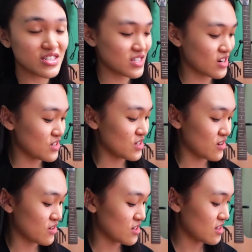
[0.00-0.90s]
starts to
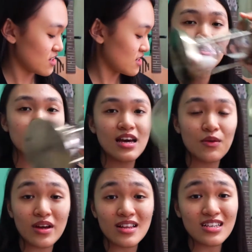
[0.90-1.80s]
hurt.
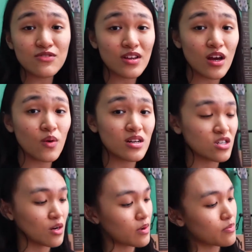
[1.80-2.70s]
Anyway, in this video, I'm going to
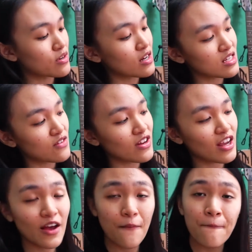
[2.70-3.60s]
talk about
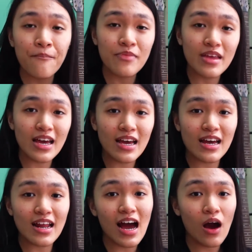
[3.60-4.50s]
productivity
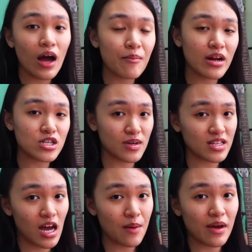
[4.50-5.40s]
and how I manage my
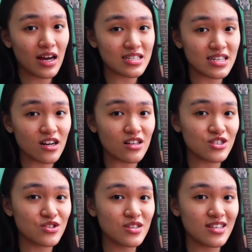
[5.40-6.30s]
time as a college
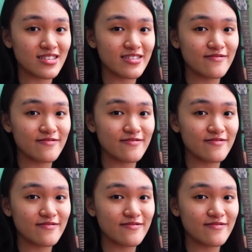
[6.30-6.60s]
student.